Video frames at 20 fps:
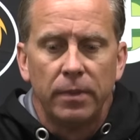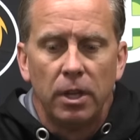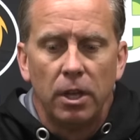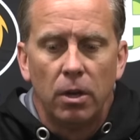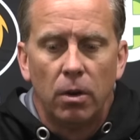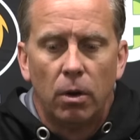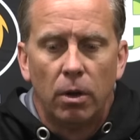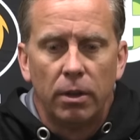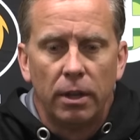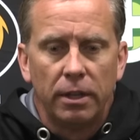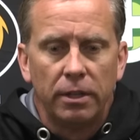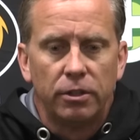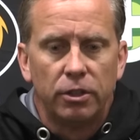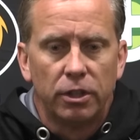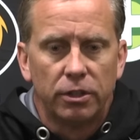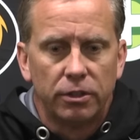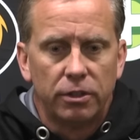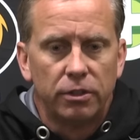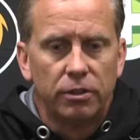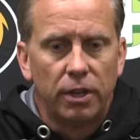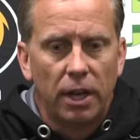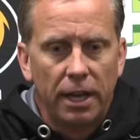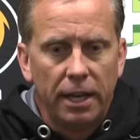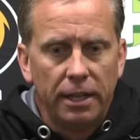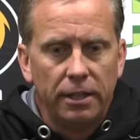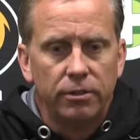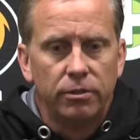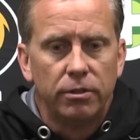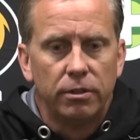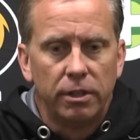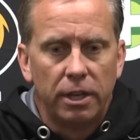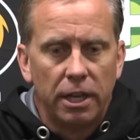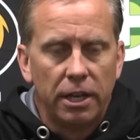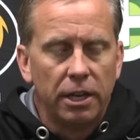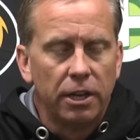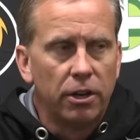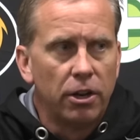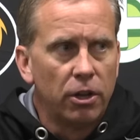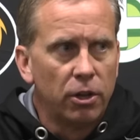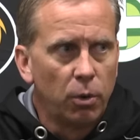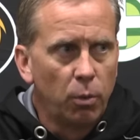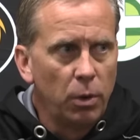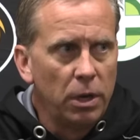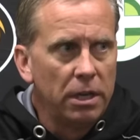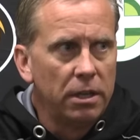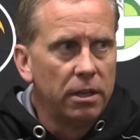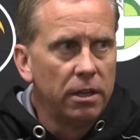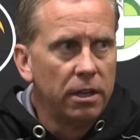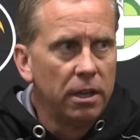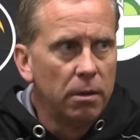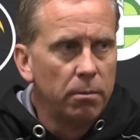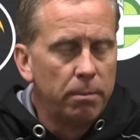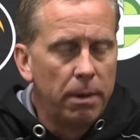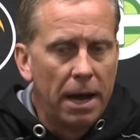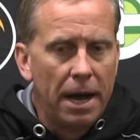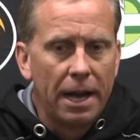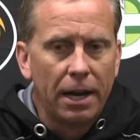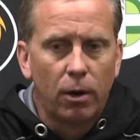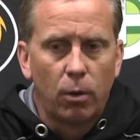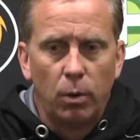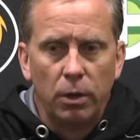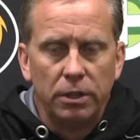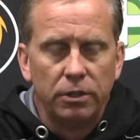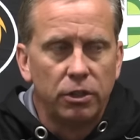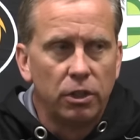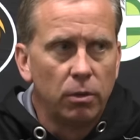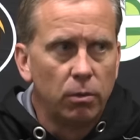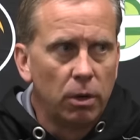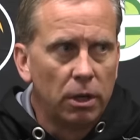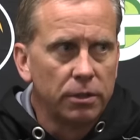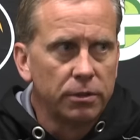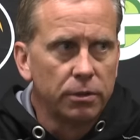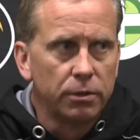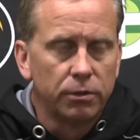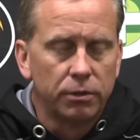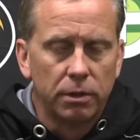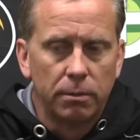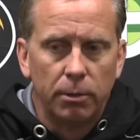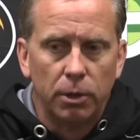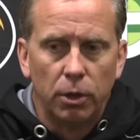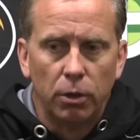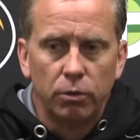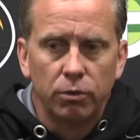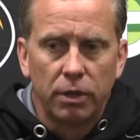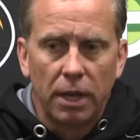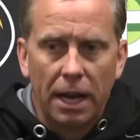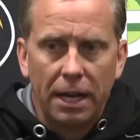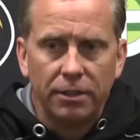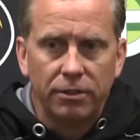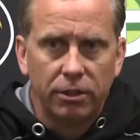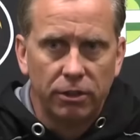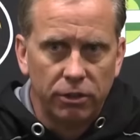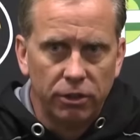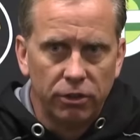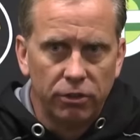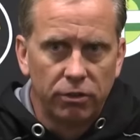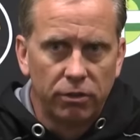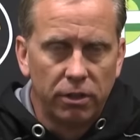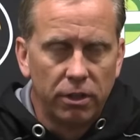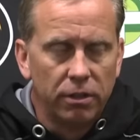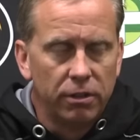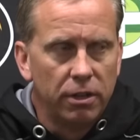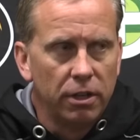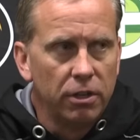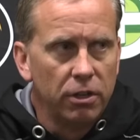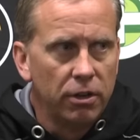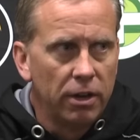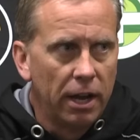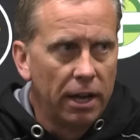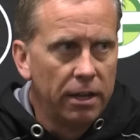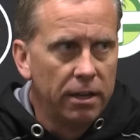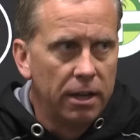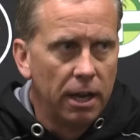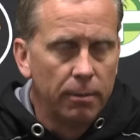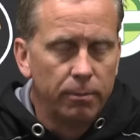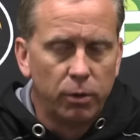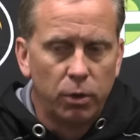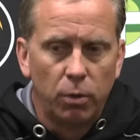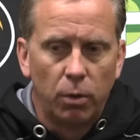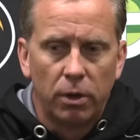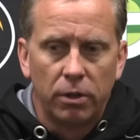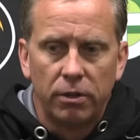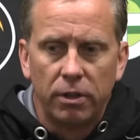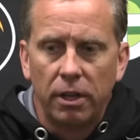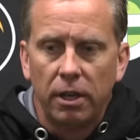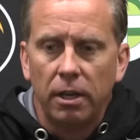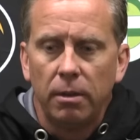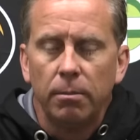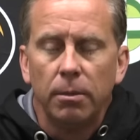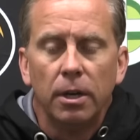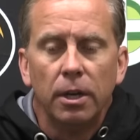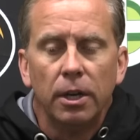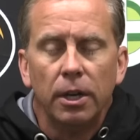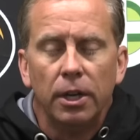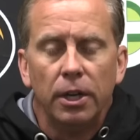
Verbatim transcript: You know, I think Justice Hayes getting another week to get back, Quincy Russell, some of those guys to just continue to add depth to our team.